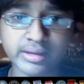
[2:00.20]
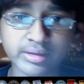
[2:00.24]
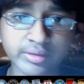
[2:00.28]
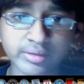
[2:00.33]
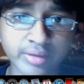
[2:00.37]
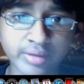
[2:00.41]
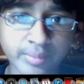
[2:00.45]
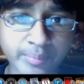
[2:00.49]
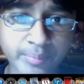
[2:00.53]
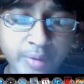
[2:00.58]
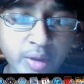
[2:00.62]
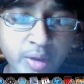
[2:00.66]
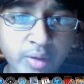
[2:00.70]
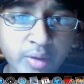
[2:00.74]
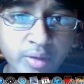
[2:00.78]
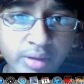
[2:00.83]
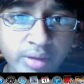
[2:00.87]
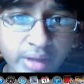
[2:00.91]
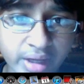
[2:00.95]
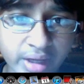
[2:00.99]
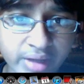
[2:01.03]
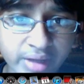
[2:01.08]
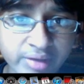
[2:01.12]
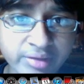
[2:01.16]
the computer
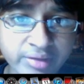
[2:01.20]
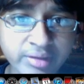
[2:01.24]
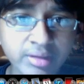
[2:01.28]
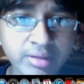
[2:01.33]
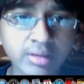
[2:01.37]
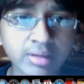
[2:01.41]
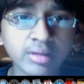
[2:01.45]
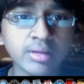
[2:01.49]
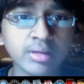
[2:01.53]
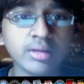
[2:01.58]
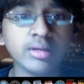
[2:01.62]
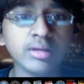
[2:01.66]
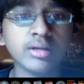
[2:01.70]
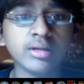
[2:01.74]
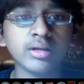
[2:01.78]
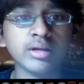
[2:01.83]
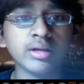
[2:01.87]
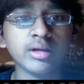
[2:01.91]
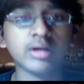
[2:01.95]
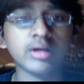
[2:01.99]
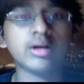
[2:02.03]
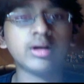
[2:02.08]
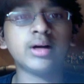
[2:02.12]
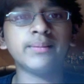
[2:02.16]
does
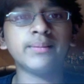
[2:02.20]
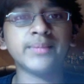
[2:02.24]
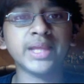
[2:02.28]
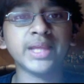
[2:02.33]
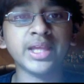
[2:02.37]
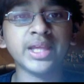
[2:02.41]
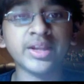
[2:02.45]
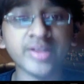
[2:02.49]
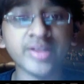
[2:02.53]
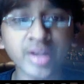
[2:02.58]
is